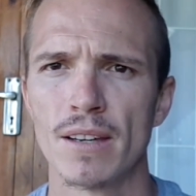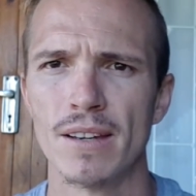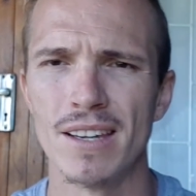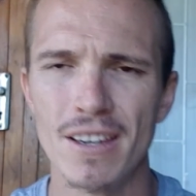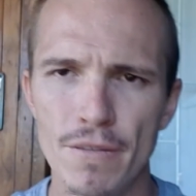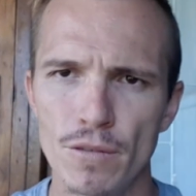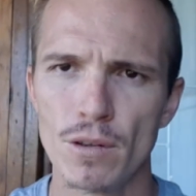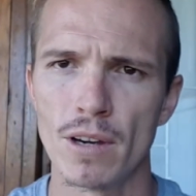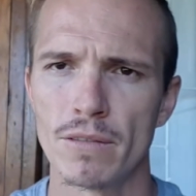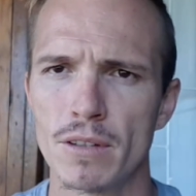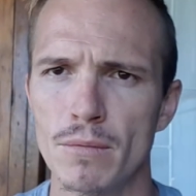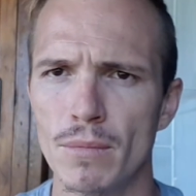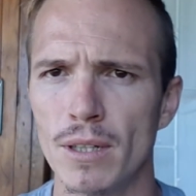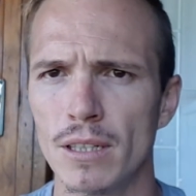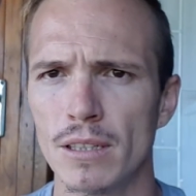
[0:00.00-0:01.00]
if you have
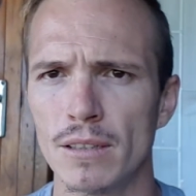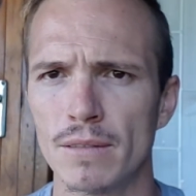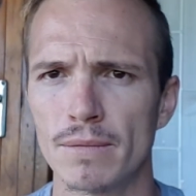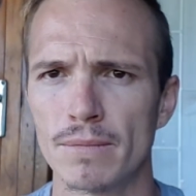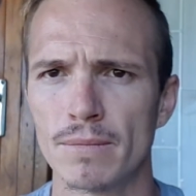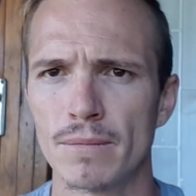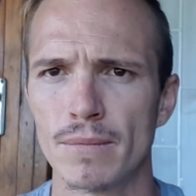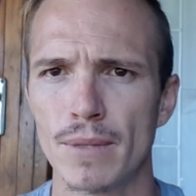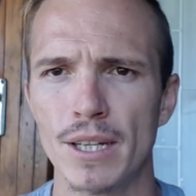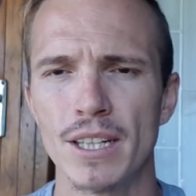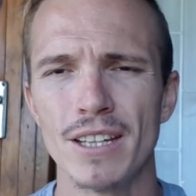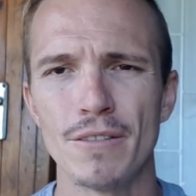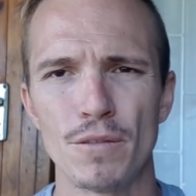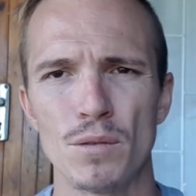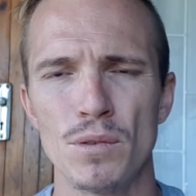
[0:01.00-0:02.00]
the money and
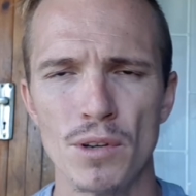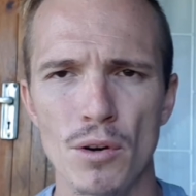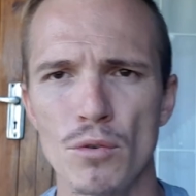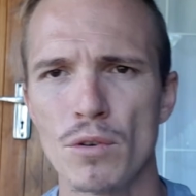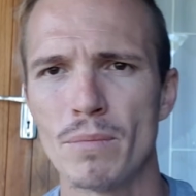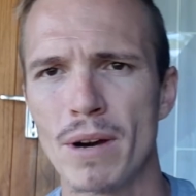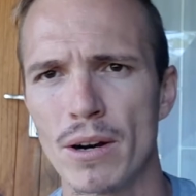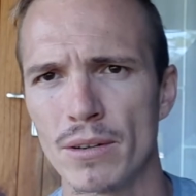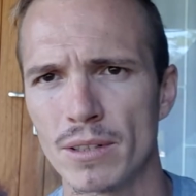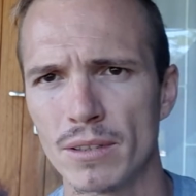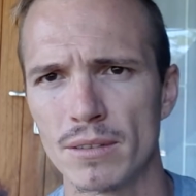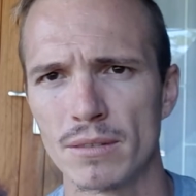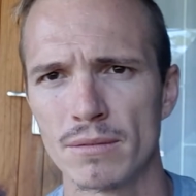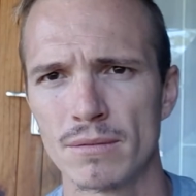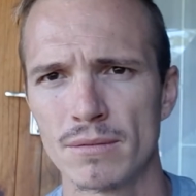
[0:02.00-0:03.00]
if you know about it.
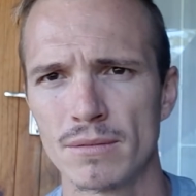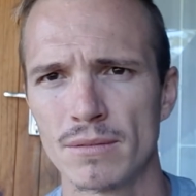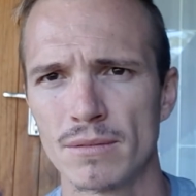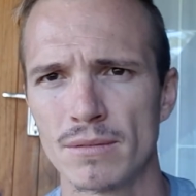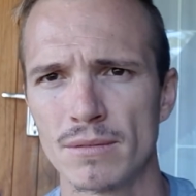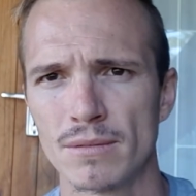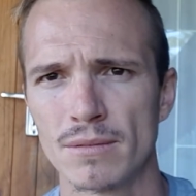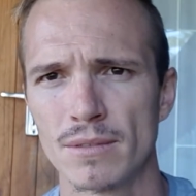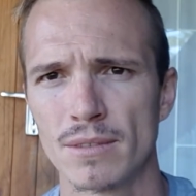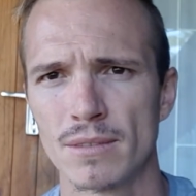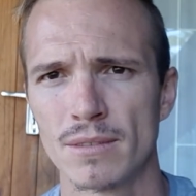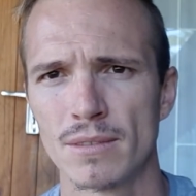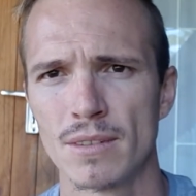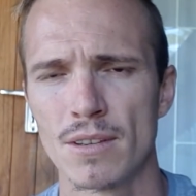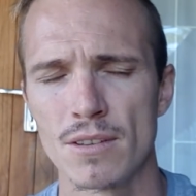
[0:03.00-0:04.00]

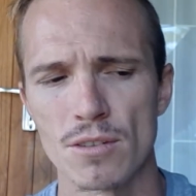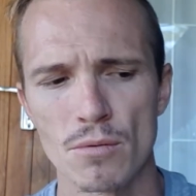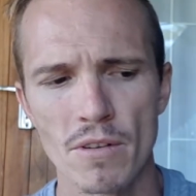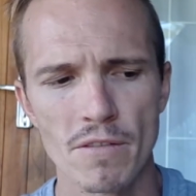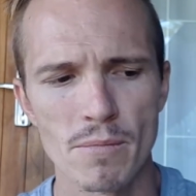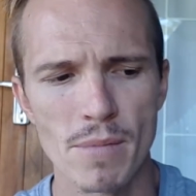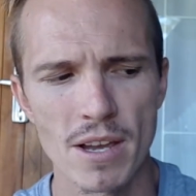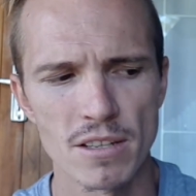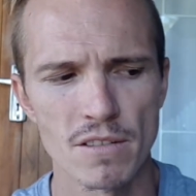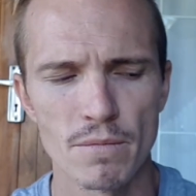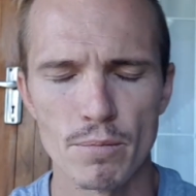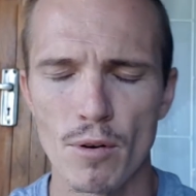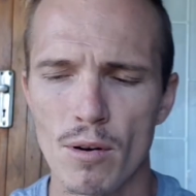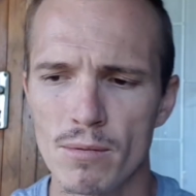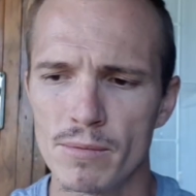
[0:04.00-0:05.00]
So we have a massive
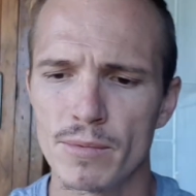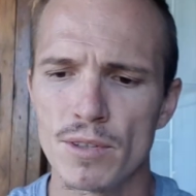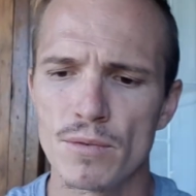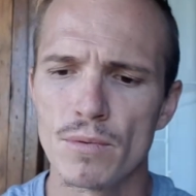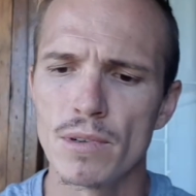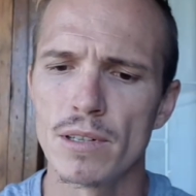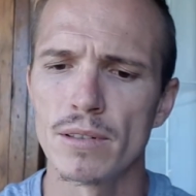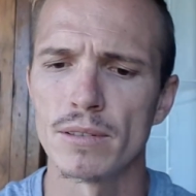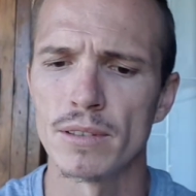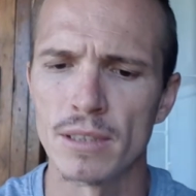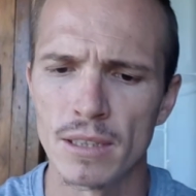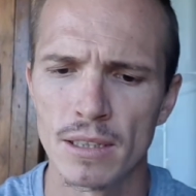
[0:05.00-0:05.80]
problem in this world.